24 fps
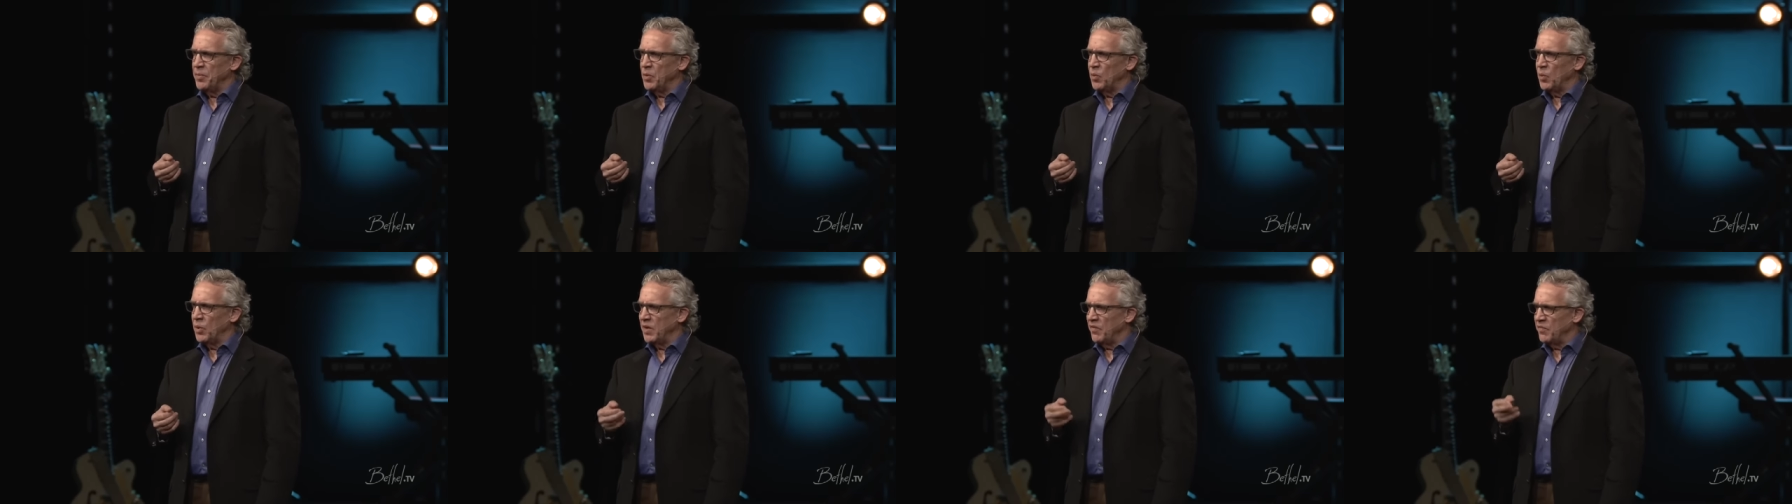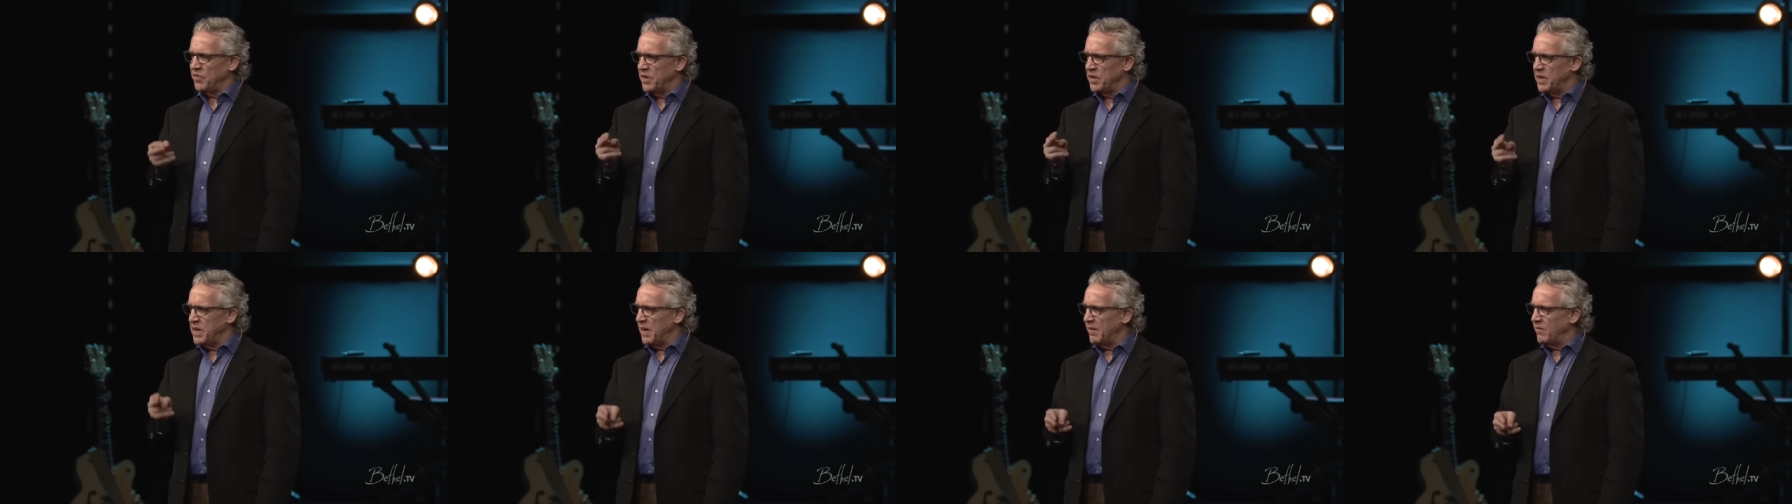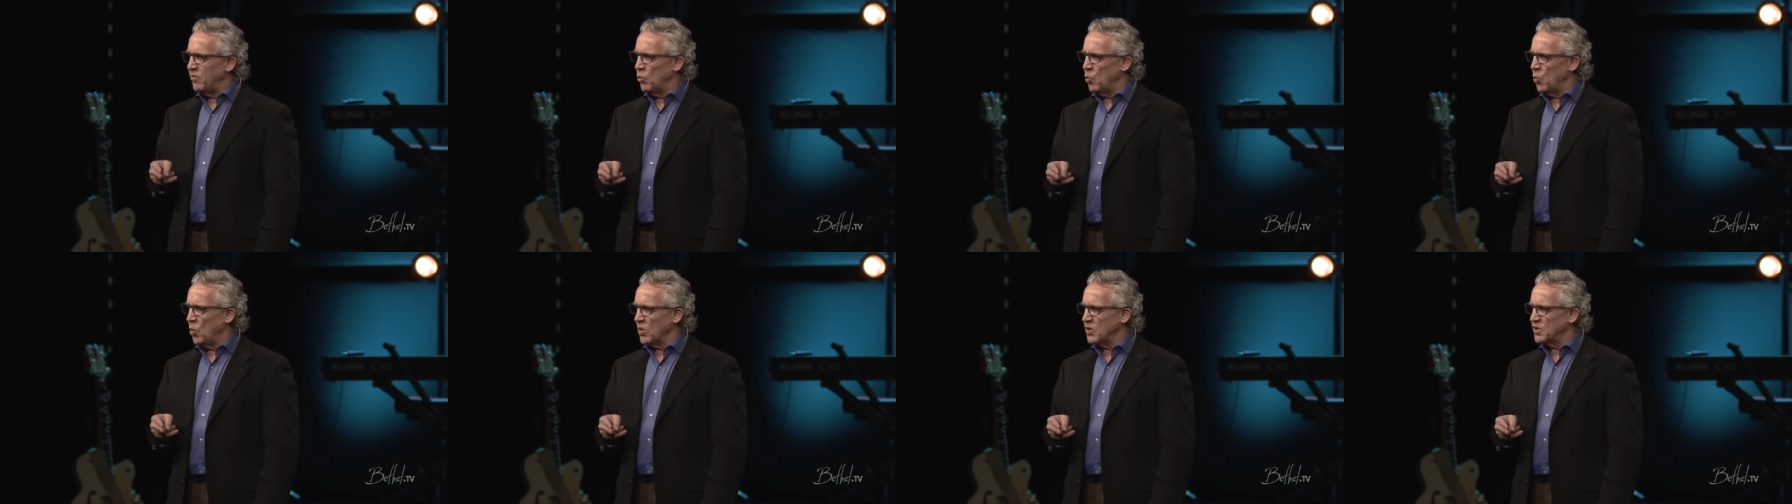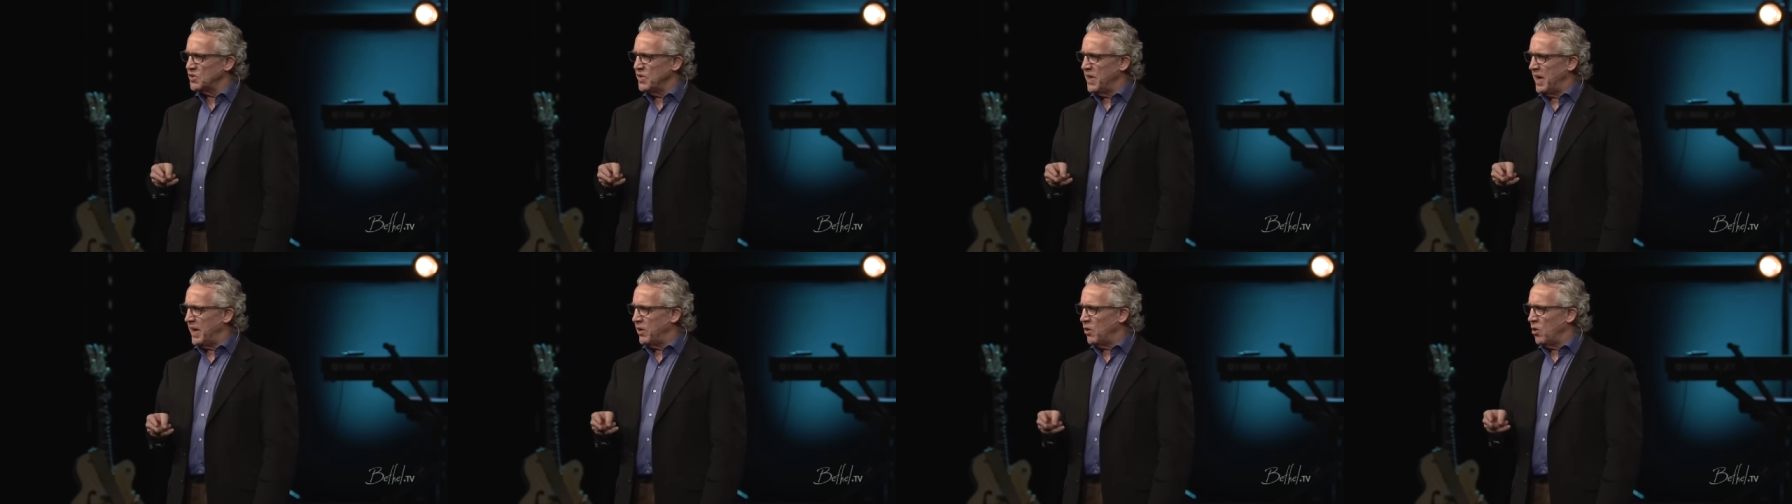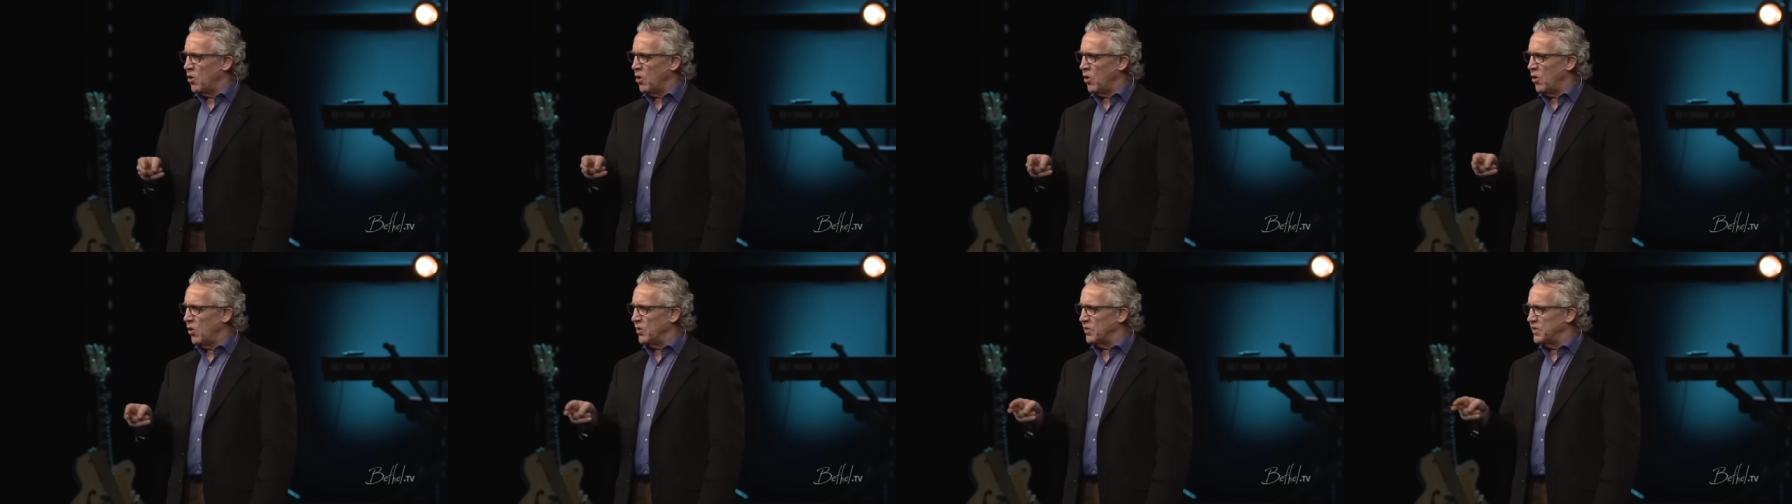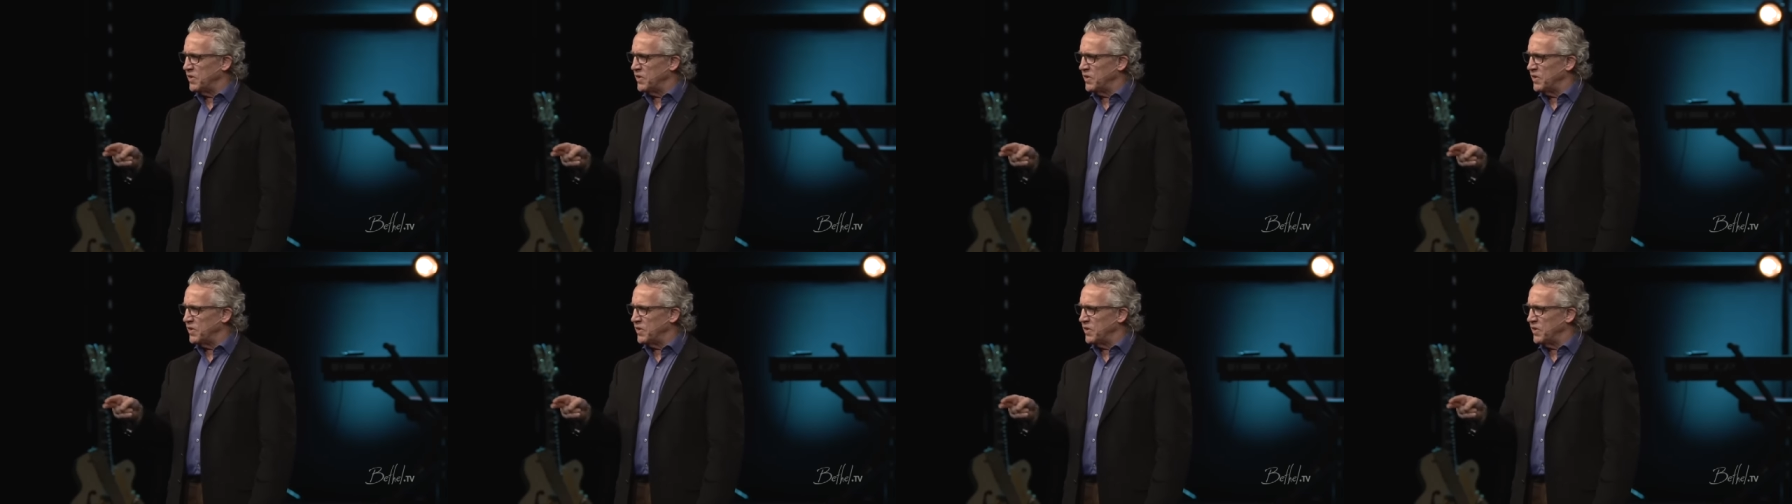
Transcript: well, if the devil works that hard